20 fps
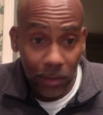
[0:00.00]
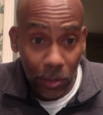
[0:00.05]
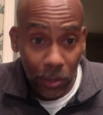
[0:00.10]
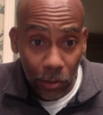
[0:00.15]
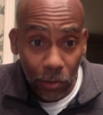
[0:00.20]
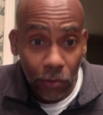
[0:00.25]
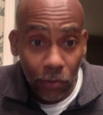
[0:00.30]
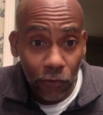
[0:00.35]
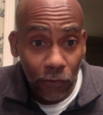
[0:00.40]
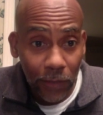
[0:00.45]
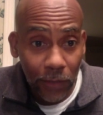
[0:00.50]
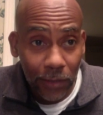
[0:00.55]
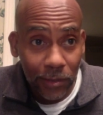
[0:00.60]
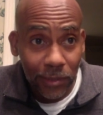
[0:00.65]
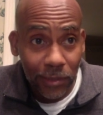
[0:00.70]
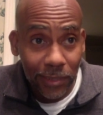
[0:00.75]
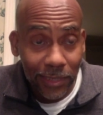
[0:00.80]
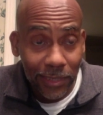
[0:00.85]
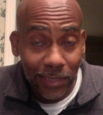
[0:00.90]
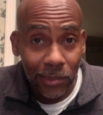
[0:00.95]
nutrient
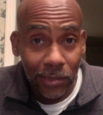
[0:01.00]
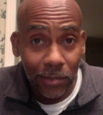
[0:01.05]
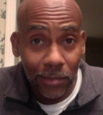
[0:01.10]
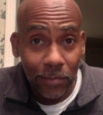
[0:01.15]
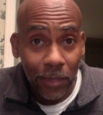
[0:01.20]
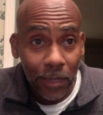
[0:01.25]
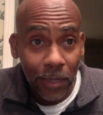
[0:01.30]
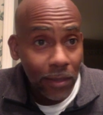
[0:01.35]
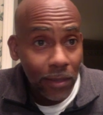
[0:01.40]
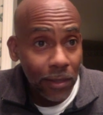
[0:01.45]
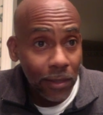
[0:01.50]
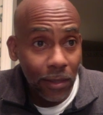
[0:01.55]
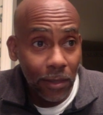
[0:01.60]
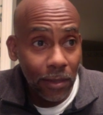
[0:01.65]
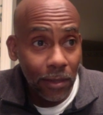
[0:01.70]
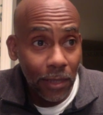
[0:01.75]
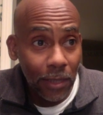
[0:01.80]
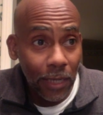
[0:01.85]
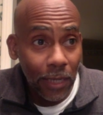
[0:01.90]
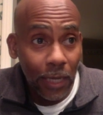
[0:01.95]
system,
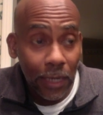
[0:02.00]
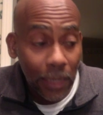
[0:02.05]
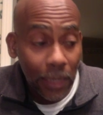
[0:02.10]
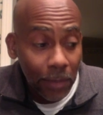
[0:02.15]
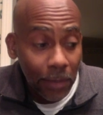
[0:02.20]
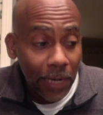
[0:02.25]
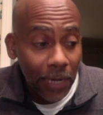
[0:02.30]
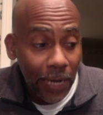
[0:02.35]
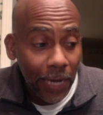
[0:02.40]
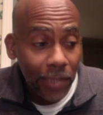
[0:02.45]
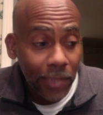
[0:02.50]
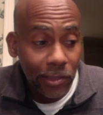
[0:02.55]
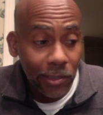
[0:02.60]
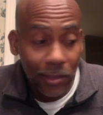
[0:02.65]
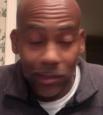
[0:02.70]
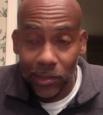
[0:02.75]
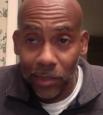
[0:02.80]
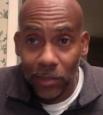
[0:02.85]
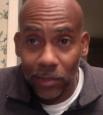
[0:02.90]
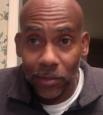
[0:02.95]
the
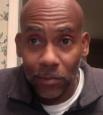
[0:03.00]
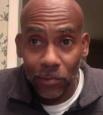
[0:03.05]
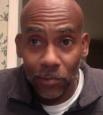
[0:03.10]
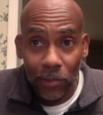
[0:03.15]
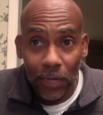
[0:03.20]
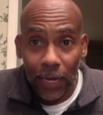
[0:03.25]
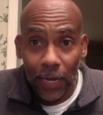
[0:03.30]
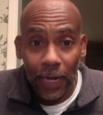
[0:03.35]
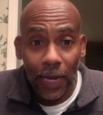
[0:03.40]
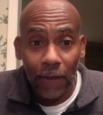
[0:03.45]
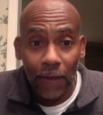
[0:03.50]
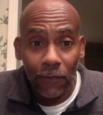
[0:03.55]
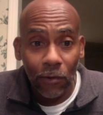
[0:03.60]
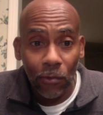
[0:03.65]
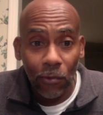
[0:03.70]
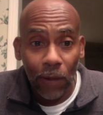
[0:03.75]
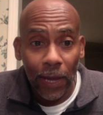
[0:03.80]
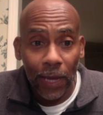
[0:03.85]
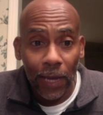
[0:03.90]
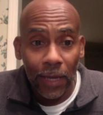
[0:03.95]
elimination system. You got to have a
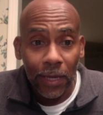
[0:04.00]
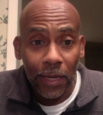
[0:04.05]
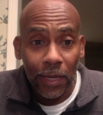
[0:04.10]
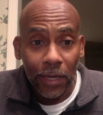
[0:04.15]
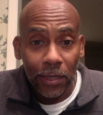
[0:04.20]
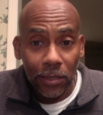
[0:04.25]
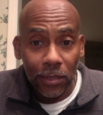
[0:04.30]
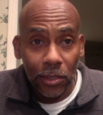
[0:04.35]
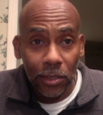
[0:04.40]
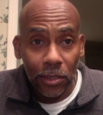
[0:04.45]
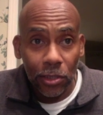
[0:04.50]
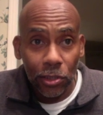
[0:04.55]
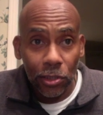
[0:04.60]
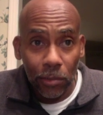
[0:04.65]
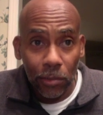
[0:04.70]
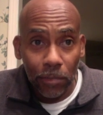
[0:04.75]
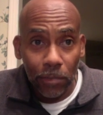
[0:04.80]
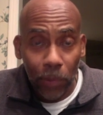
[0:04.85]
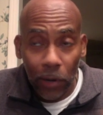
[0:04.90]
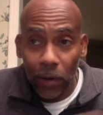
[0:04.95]
way to
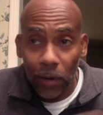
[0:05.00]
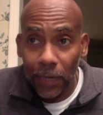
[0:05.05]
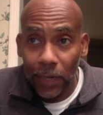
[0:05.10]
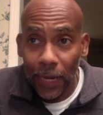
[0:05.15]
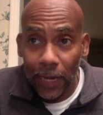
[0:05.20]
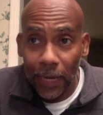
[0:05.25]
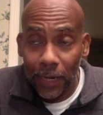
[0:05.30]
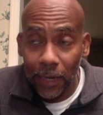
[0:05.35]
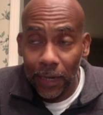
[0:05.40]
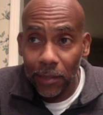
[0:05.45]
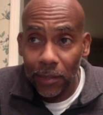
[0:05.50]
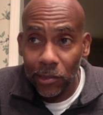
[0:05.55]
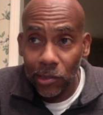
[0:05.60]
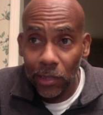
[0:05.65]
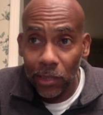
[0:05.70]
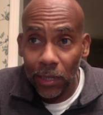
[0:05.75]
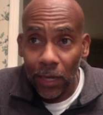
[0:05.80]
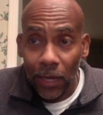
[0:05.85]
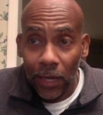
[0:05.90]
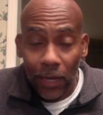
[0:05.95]
burn that
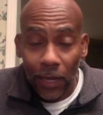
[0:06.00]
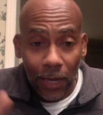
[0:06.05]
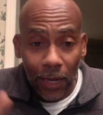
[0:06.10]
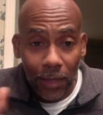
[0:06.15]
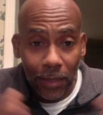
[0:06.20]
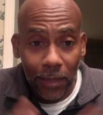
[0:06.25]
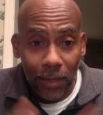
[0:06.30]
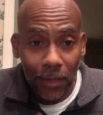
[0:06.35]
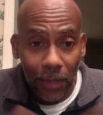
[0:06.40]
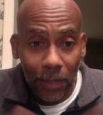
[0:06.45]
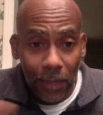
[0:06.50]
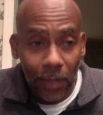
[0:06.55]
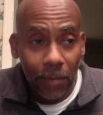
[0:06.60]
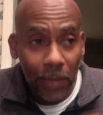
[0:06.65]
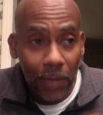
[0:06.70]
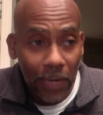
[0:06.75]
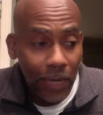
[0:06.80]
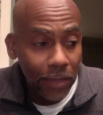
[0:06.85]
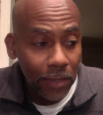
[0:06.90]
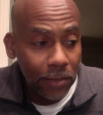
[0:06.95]
energy and then
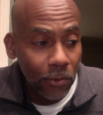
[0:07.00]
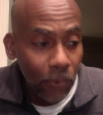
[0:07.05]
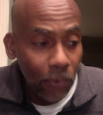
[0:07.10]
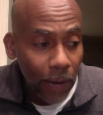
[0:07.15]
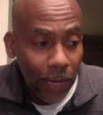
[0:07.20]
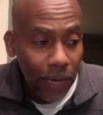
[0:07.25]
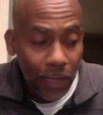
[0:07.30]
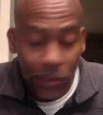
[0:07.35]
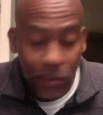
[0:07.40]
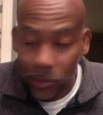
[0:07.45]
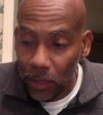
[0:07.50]
eliminate the waste.